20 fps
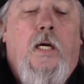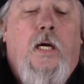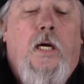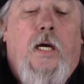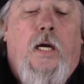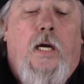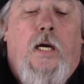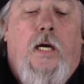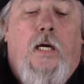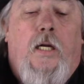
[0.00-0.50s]

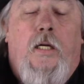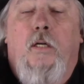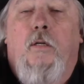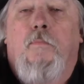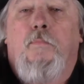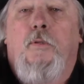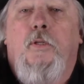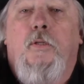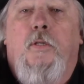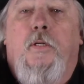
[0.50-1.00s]
and he'll
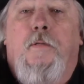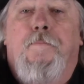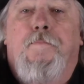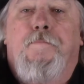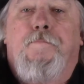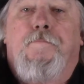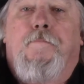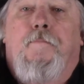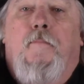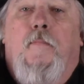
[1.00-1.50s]
boot it,
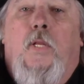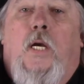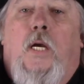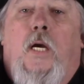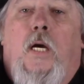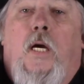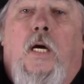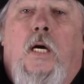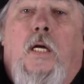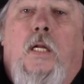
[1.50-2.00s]

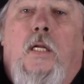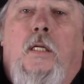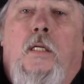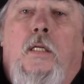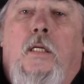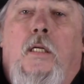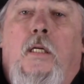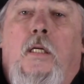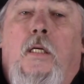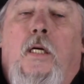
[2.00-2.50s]

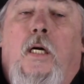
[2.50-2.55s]
and